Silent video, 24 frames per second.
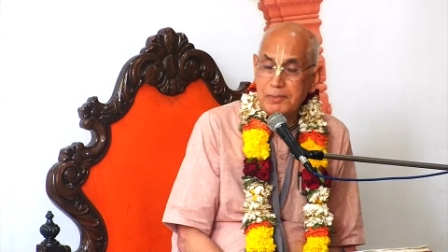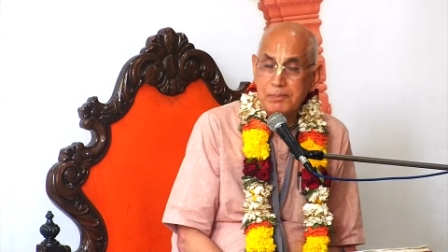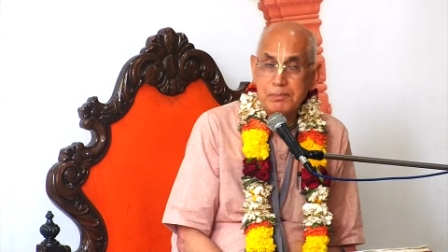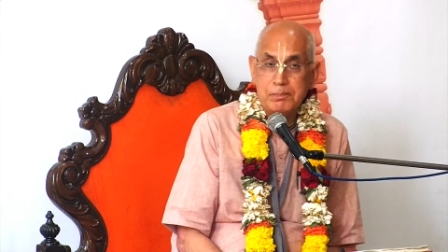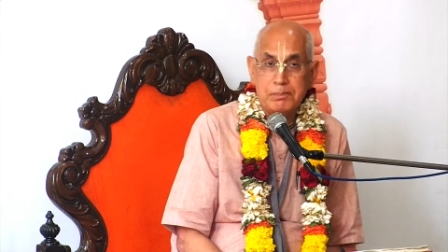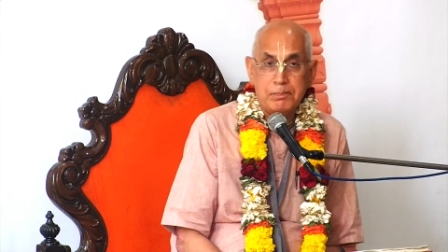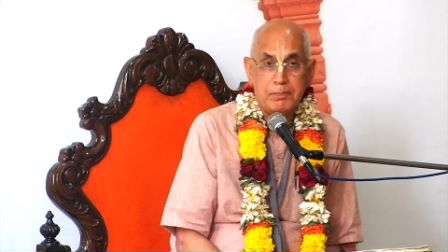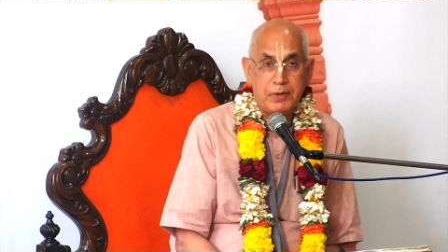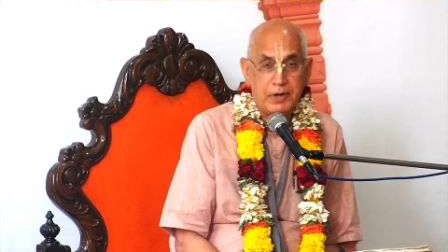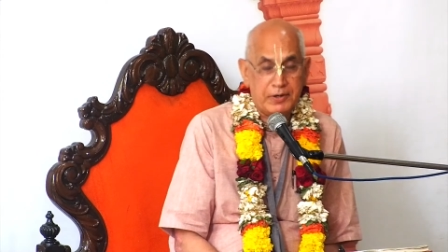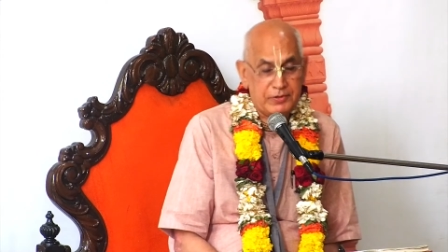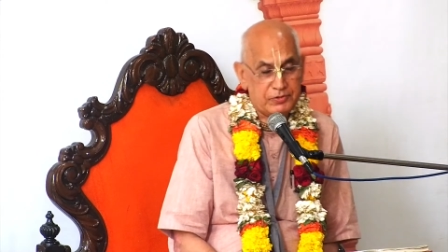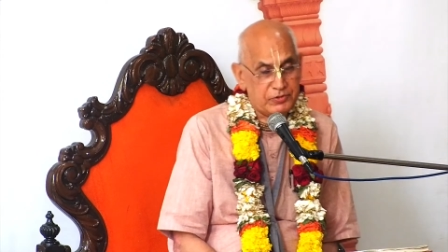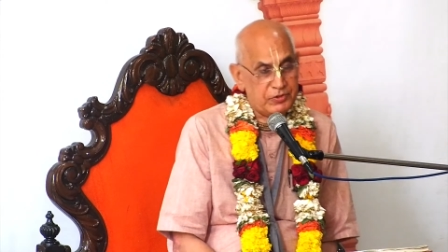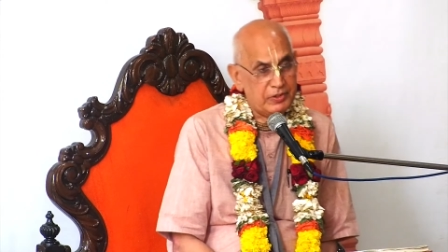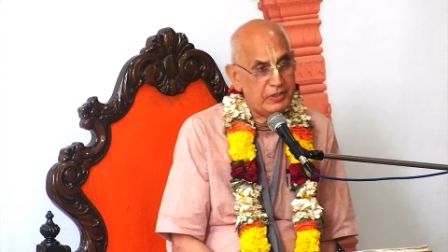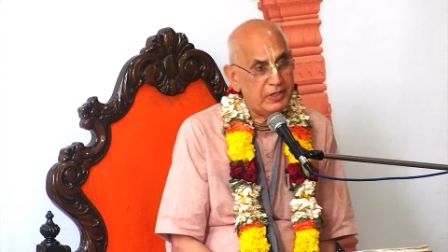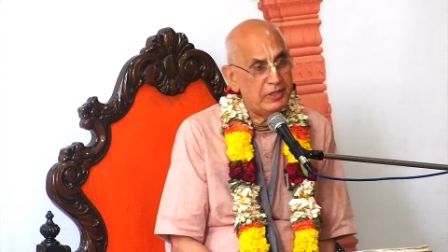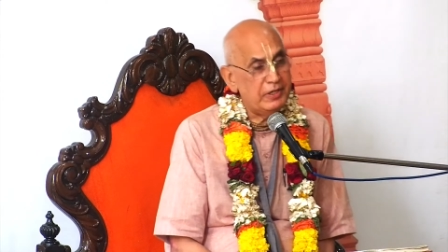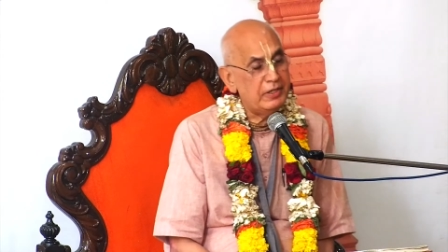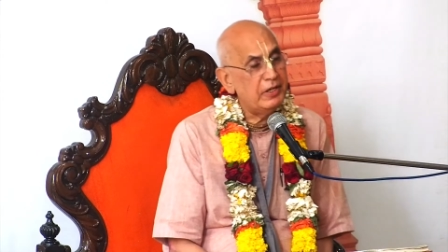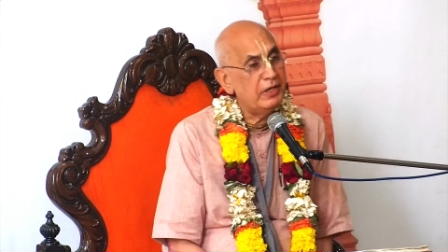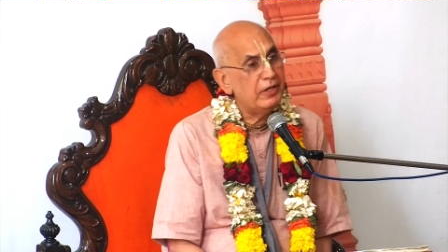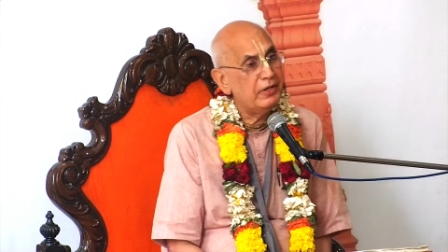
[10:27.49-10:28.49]

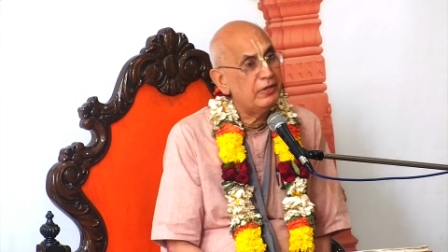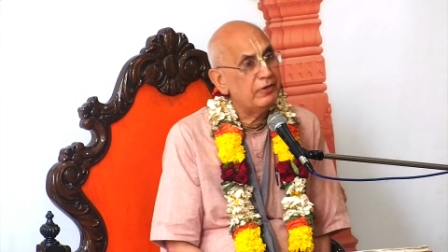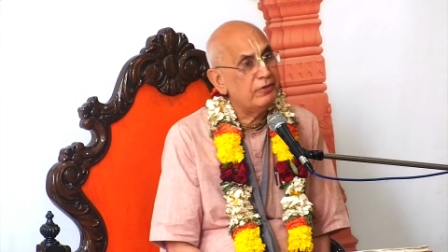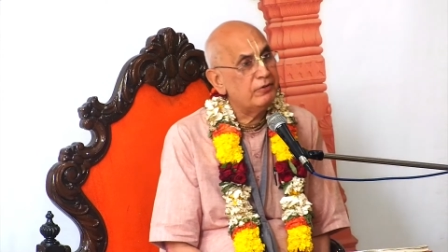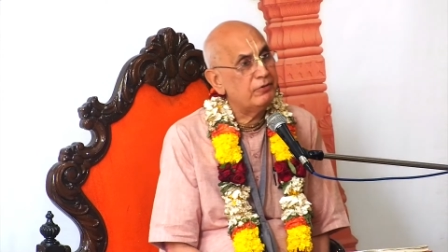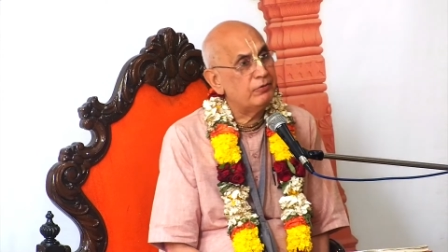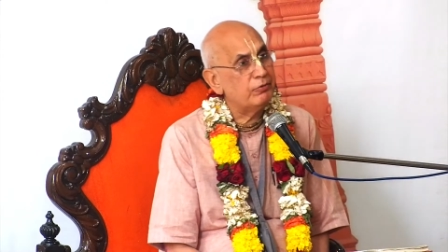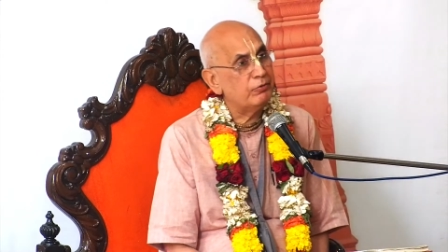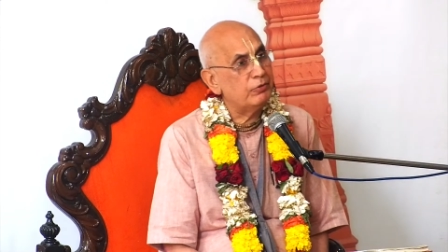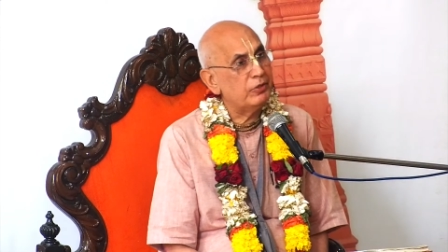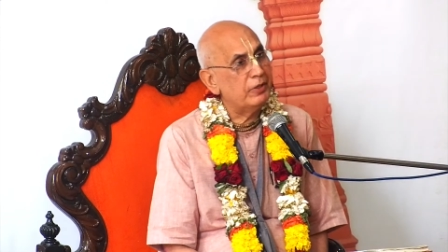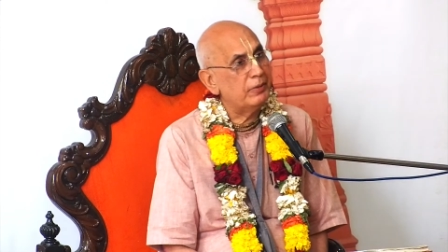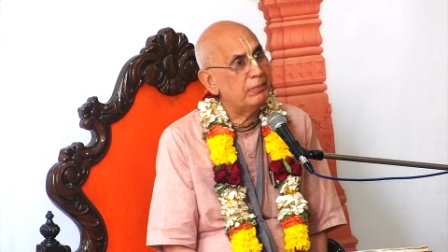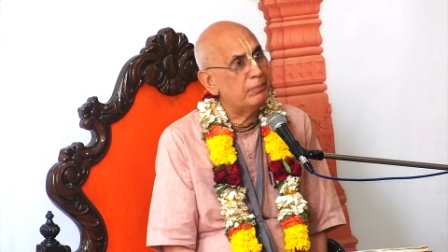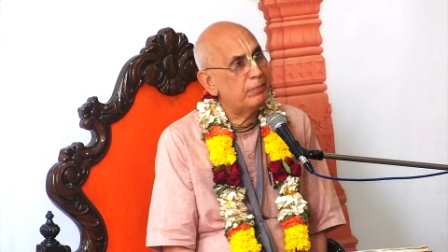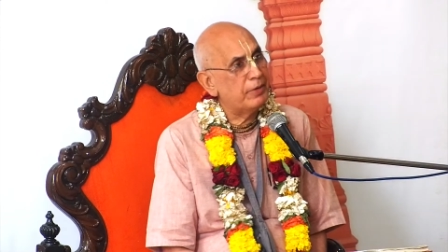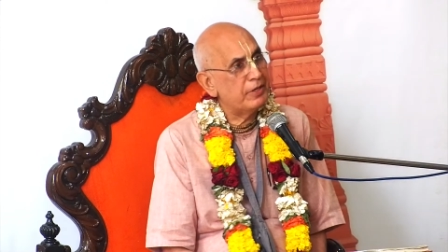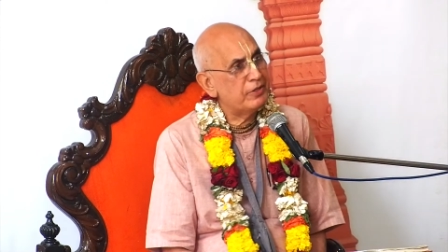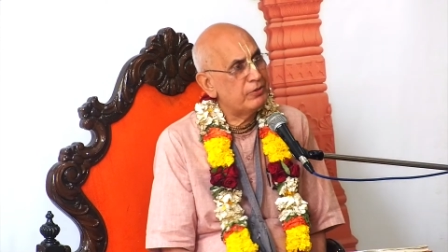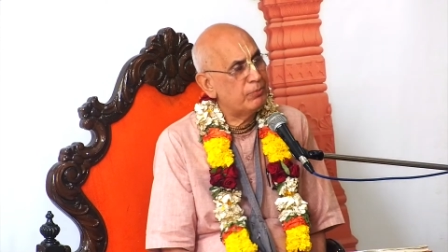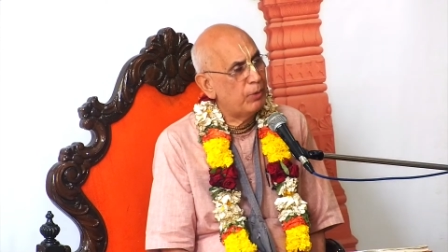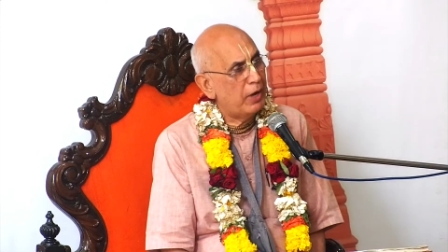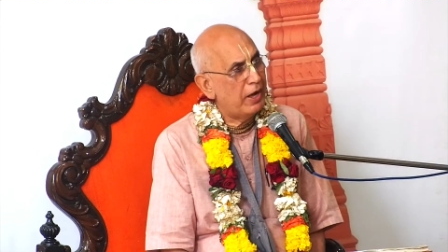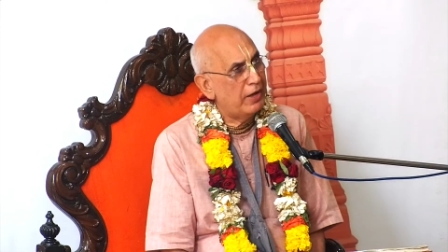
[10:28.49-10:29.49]
mercy to the
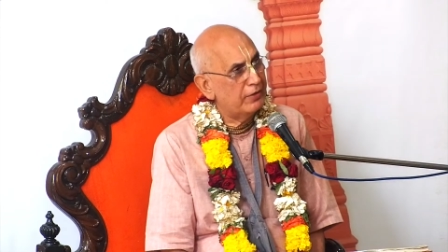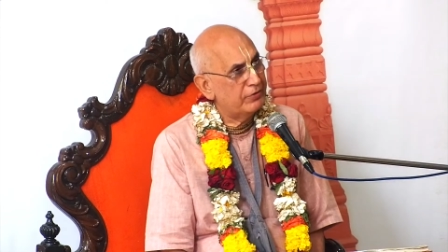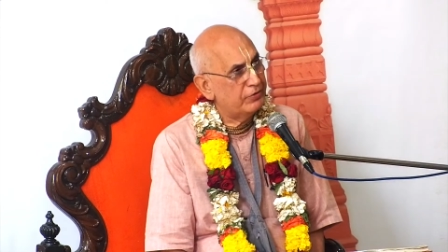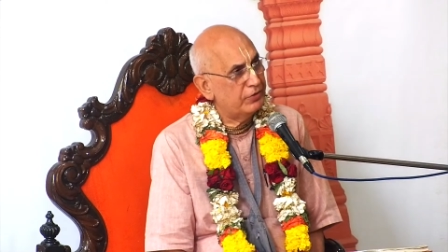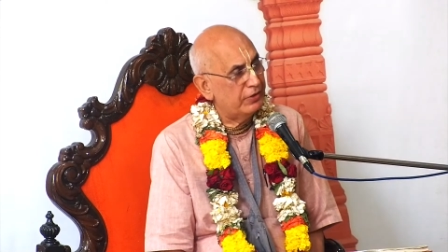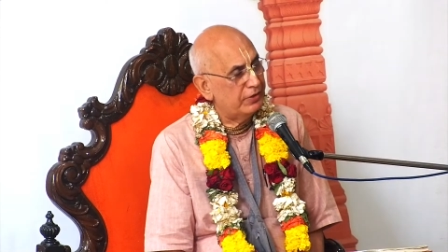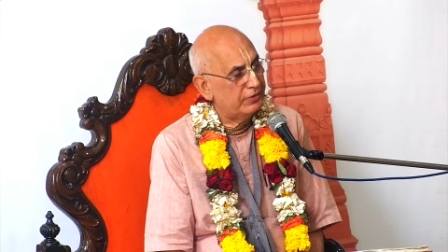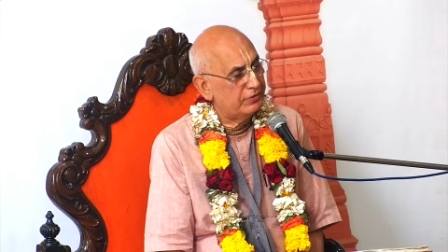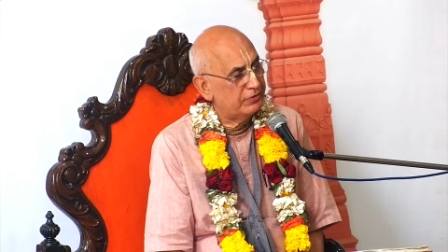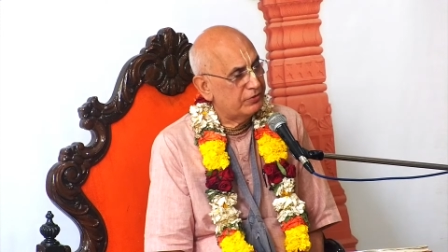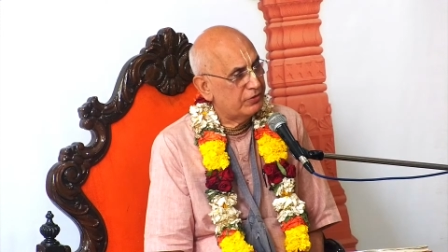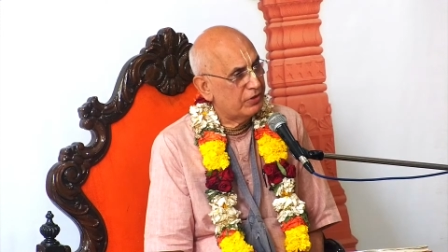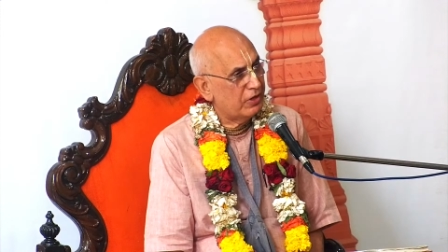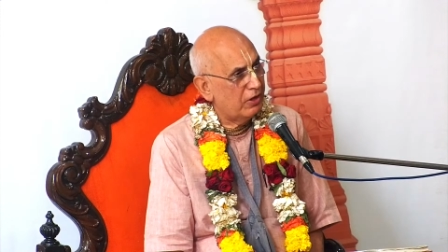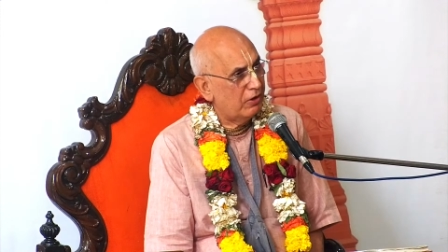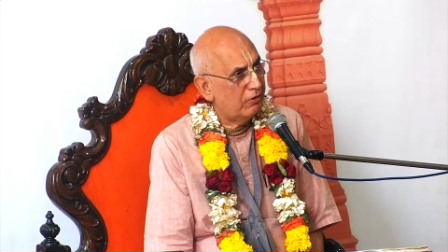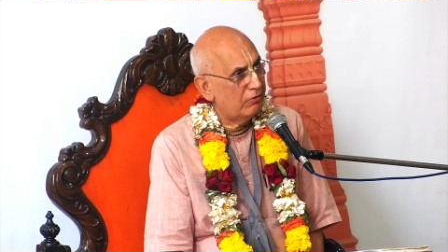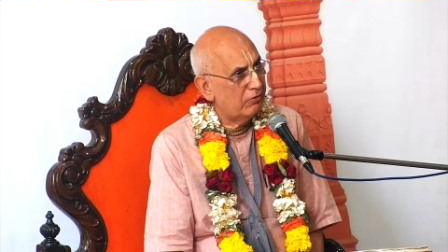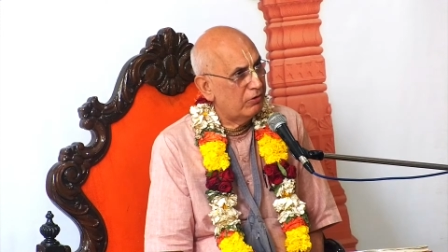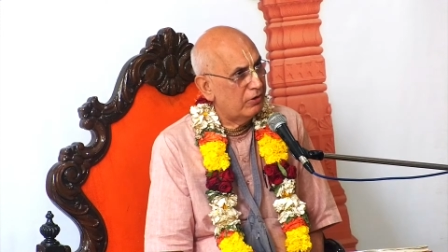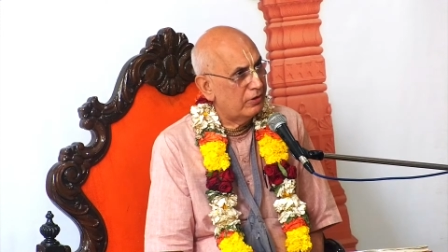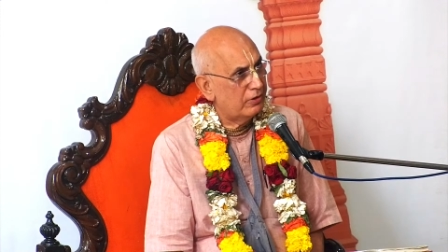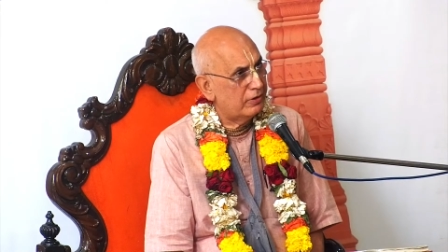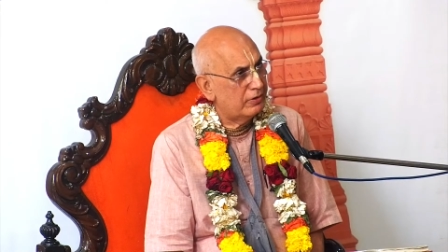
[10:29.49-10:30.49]
Brijavasis,
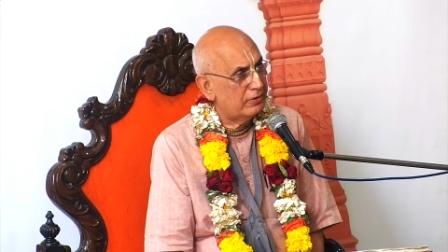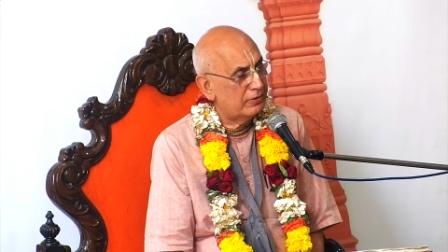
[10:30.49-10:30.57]
cowherd